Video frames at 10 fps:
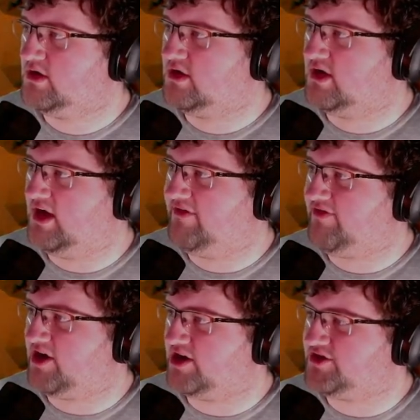I
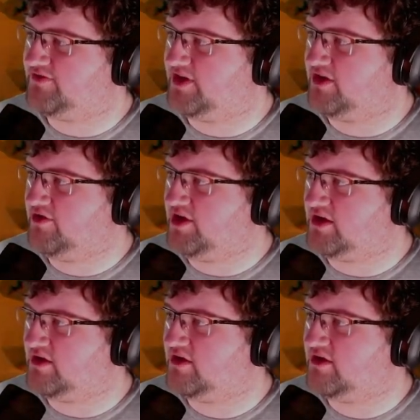forgot your
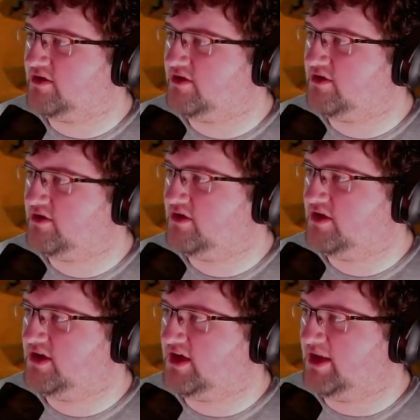figurine.
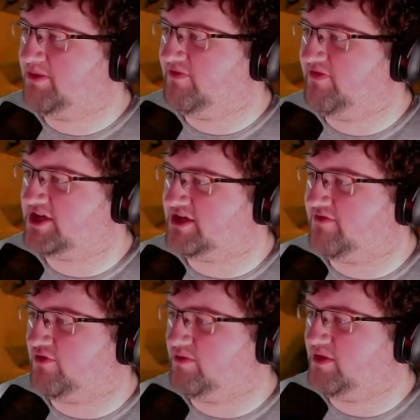Get up and fetch it
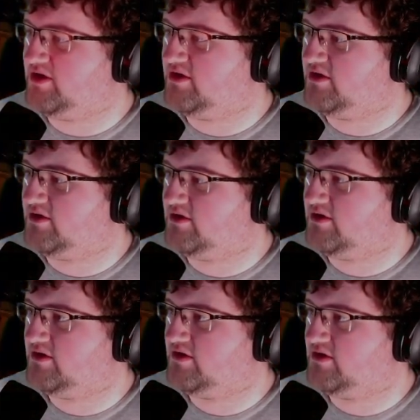for me.
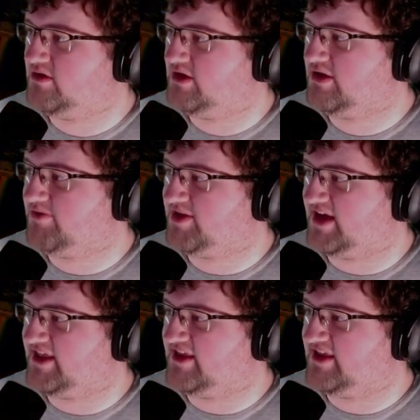It's beside
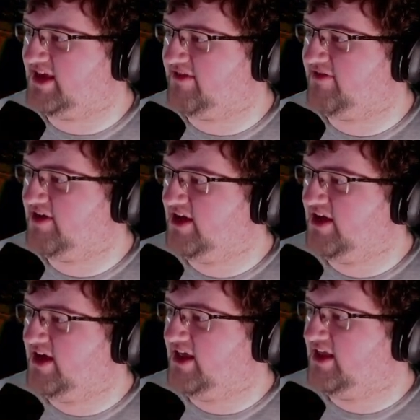the safe.
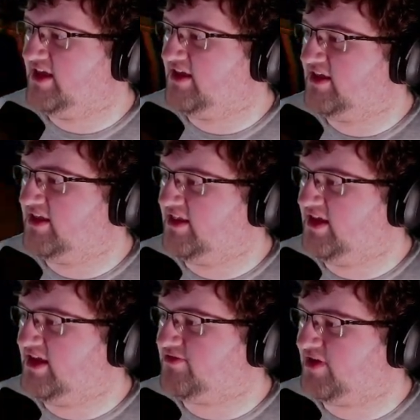
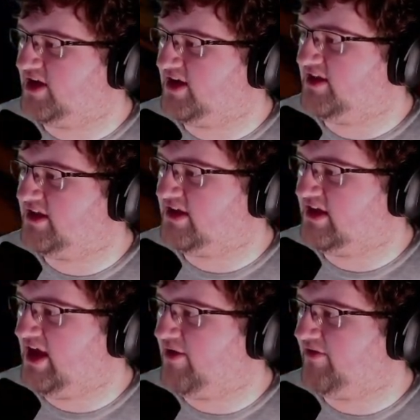That's right.
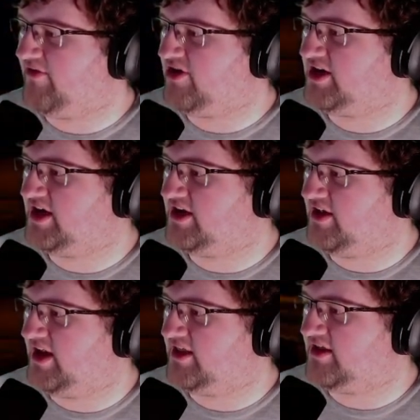Yeah, we've already done a
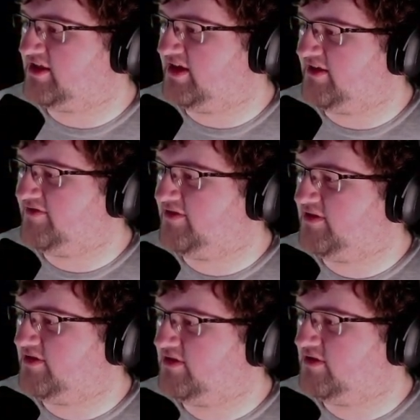lot of this stuff.
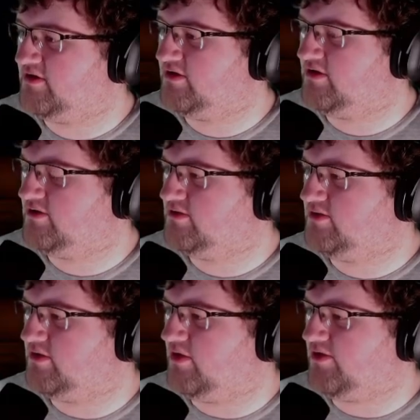
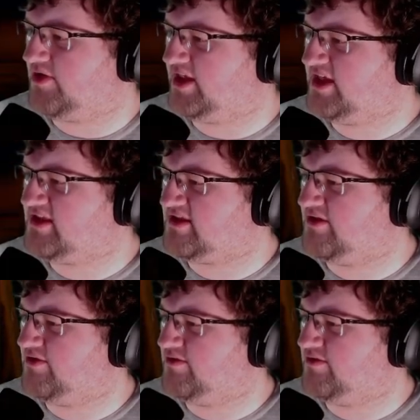Well, hold on, this is new.